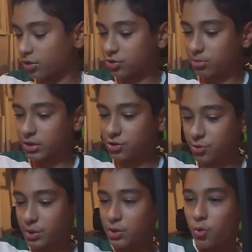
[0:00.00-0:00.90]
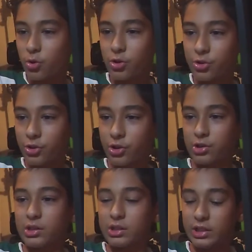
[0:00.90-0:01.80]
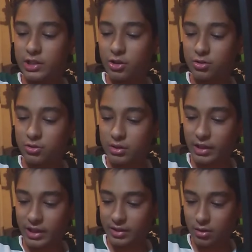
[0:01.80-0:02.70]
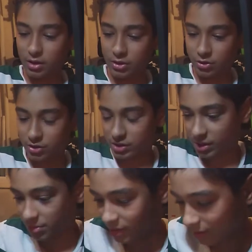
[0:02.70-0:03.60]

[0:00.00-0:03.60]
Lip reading: Also, make sure when you order your gear that they're the same